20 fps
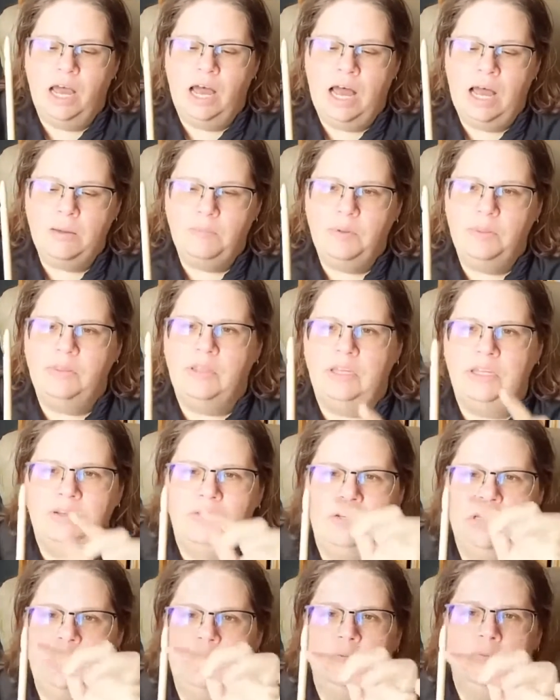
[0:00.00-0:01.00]
then you
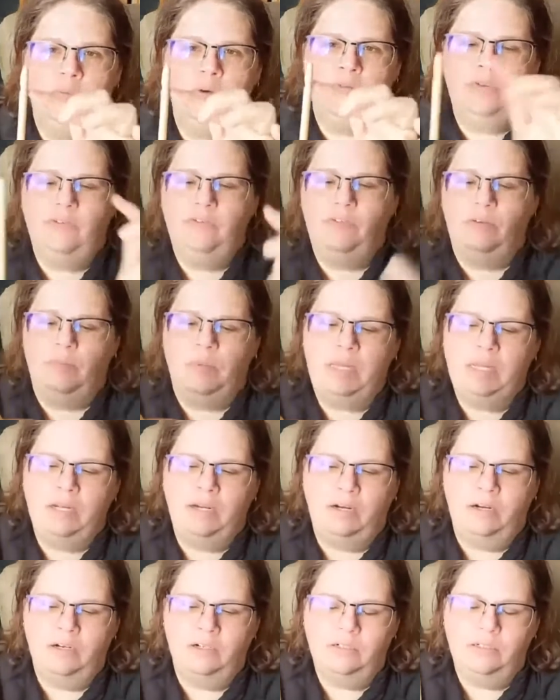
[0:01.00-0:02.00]
need to move it from
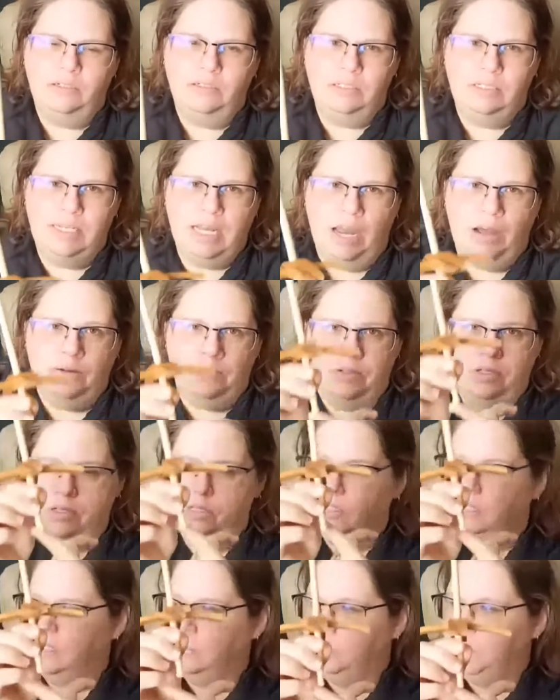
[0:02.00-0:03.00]
here down
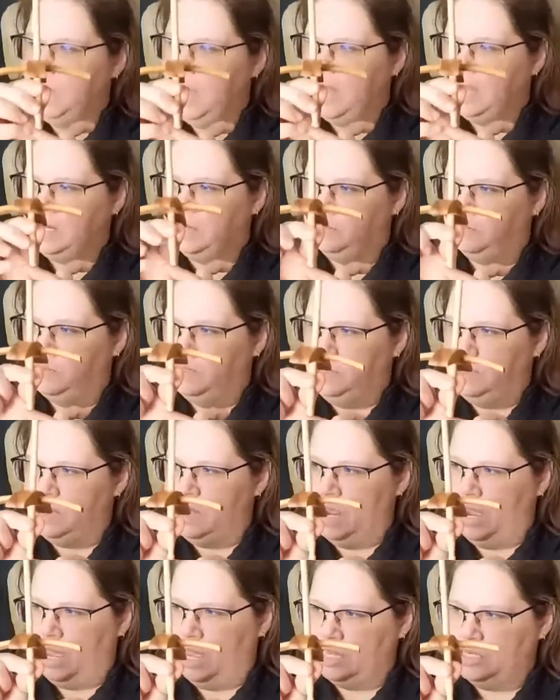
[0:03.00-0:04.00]
to the bottom
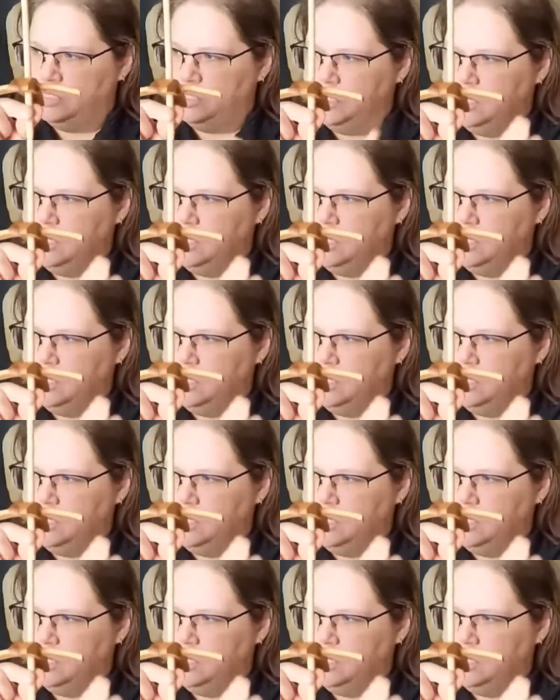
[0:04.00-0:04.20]
notch,